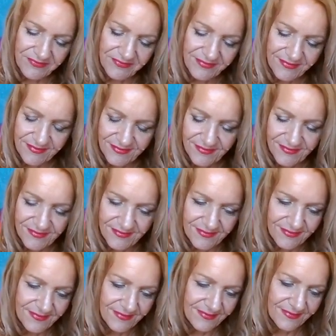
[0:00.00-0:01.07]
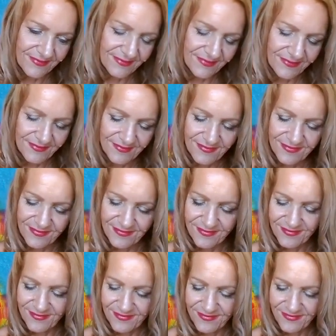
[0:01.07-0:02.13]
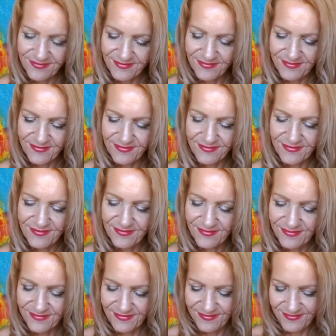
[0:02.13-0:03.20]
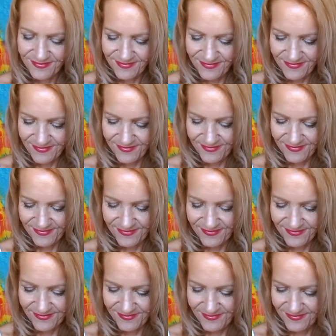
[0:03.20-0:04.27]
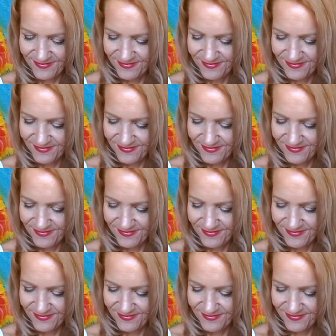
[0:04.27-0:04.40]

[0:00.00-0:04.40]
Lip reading: Nobody speaks.